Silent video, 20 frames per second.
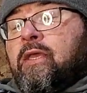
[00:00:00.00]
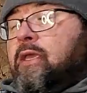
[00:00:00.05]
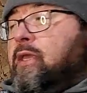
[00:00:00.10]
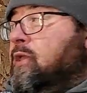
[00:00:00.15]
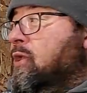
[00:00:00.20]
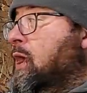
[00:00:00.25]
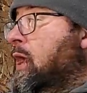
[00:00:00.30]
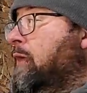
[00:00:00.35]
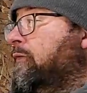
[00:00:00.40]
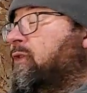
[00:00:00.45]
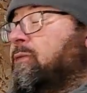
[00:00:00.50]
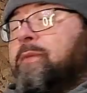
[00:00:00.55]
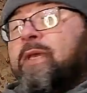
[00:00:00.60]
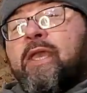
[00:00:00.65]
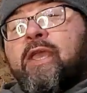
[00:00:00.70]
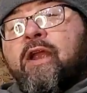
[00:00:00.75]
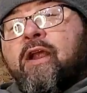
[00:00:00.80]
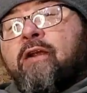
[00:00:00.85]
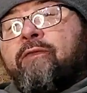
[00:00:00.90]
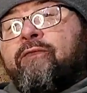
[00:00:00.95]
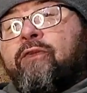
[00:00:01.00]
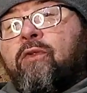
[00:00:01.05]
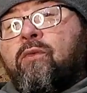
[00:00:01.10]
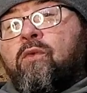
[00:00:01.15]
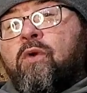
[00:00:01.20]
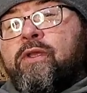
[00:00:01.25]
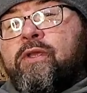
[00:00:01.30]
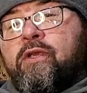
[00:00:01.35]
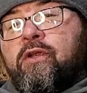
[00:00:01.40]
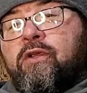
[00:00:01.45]
You have to be careful
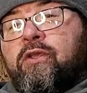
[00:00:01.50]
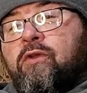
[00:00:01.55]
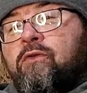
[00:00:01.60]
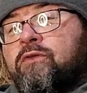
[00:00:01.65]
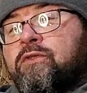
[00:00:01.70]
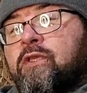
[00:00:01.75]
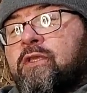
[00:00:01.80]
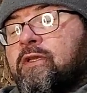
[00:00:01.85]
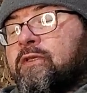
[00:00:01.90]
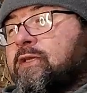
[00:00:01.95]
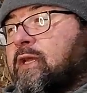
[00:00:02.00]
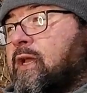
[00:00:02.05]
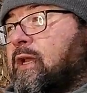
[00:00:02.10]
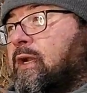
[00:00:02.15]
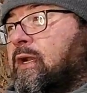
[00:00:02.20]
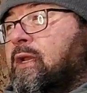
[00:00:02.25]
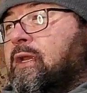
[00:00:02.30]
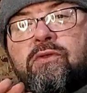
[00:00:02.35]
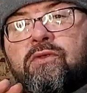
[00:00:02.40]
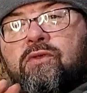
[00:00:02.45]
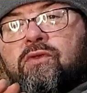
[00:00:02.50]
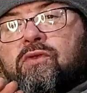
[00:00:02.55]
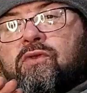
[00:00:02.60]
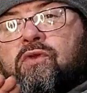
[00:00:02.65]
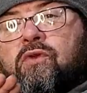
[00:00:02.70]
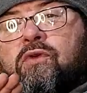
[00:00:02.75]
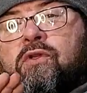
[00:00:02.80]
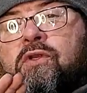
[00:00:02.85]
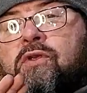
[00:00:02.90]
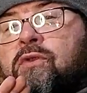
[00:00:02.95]
what you're using this on.
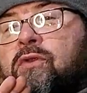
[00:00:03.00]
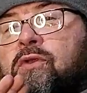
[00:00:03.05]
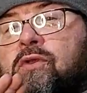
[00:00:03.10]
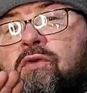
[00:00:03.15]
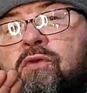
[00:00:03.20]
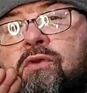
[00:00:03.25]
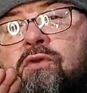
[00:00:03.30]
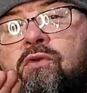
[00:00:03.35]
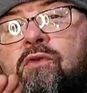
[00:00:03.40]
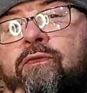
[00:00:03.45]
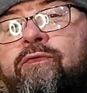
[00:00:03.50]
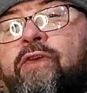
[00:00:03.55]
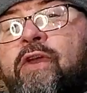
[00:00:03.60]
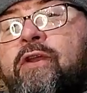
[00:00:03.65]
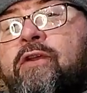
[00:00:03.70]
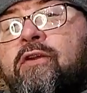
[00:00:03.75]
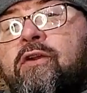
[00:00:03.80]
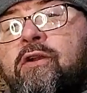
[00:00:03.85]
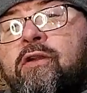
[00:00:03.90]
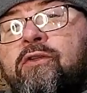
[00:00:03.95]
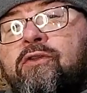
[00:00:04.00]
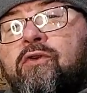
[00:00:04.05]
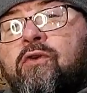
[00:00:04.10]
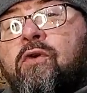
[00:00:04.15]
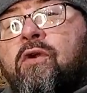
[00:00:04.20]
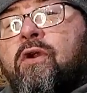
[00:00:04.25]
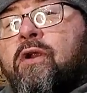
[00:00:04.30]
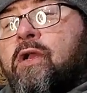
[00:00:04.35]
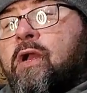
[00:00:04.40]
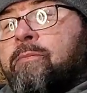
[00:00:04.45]
You can you can do a fender and a
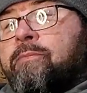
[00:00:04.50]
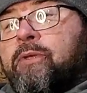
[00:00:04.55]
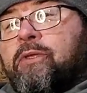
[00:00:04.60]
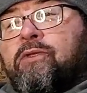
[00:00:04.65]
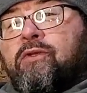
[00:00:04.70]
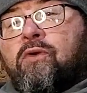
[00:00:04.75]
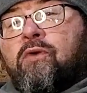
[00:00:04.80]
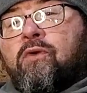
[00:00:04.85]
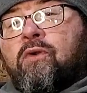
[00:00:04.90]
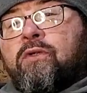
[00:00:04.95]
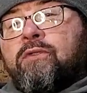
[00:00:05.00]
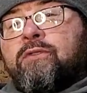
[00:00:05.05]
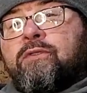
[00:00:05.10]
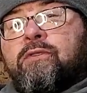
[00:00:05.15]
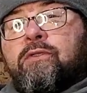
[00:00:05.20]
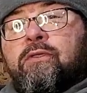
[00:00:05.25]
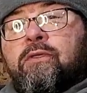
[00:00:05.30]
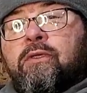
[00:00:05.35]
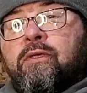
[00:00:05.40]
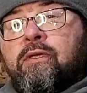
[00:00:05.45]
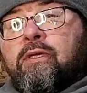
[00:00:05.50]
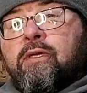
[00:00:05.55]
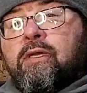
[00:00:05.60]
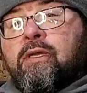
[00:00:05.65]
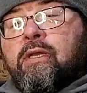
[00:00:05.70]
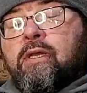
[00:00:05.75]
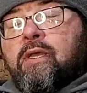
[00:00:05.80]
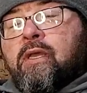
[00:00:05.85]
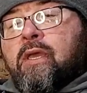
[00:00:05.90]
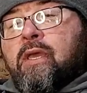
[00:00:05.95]
door, a couple of doors,
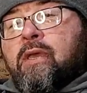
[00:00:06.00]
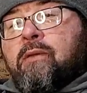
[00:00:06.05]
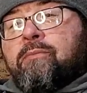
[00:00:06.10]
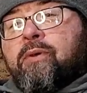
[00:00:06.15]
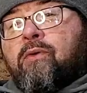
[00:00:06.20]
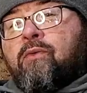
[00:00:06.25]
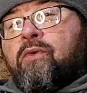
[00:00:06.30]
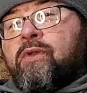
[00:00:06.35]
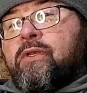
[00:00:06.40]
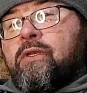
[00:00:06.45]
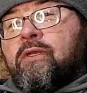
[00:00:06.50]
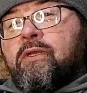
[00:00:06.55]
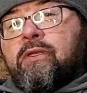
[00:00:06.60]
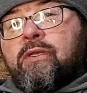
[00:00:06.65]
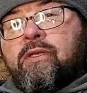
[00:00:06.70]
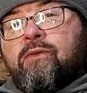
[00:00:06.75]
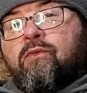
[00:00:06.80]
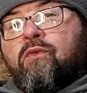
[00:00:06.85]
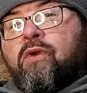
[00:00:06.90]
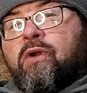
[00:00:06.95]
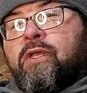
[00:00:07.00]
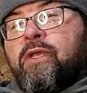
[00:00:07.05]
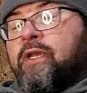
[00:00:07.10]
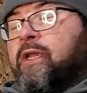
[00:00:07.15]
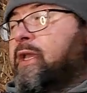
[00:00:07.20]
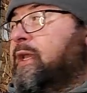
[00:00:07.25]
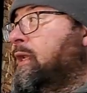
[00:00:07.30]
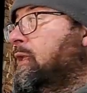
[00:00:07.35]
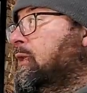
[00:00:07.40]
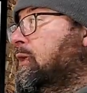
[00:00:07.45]
but when where
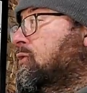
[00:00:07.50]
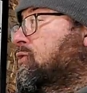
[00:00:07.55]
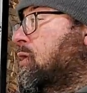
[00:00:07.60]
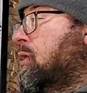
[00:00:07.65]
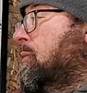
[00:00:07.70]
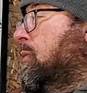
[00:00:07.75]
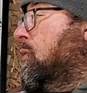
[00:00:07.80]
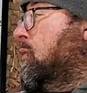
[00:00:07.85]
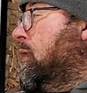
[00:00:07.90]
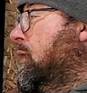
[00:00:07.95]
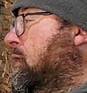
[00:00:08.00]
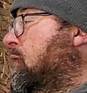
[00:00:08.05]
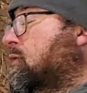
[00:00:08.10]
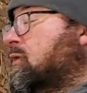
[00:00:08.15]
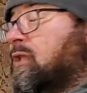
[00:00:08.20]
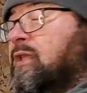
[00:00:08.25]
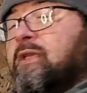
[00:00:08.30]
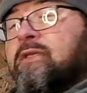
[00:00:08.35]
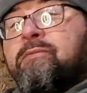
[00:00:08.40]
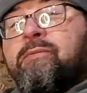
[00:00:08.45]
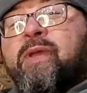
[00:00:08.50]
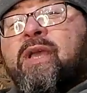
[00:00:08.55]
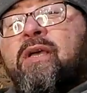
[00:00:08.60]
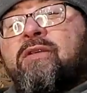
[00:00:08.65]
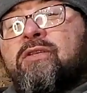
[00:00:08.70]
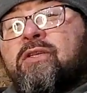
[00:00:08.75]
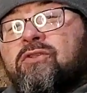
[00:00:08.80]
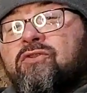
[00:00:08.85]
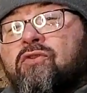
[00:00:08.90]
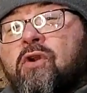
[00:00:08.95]
you get into trouble with using this
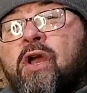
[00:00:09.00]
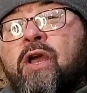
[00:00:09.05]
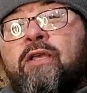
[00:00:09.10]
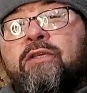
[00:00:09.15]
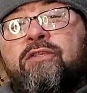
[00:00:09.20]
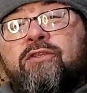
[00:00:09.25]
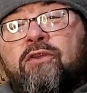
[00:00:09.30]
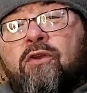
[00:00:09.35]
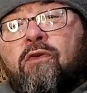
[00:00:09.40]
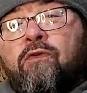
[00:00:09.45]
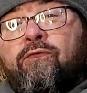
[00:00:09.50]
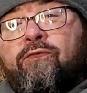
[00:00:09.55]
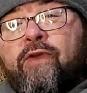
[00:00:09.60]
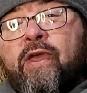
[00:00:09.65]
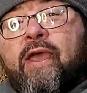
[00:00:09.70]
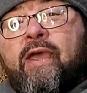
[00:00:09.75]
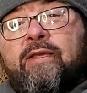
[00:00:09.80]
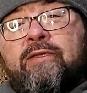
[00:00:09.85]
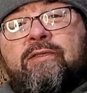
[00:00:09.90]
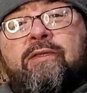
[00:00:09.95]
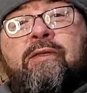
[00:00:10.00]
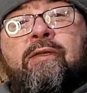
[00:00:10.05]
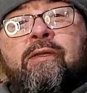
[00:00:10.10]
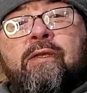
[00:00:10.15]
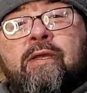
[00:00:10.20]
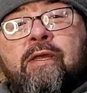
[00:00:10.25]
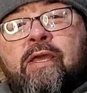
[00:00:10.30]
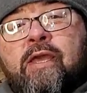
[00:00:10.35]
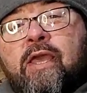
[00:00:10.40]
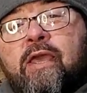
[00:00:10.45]
because it dries so fast,
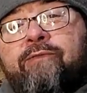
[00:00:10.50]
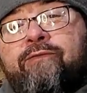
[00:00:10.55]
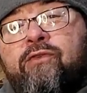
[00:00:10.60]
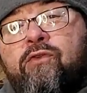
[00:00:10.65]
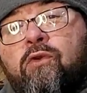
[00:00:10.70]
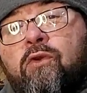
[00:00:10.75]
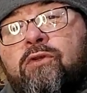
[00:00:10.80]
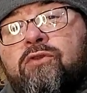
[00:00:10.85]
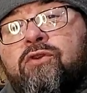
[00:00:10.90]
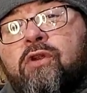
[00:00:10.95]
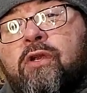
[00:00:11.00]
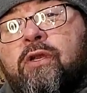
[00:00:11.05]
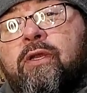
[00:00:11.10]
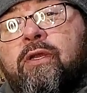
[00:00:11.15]
if you were,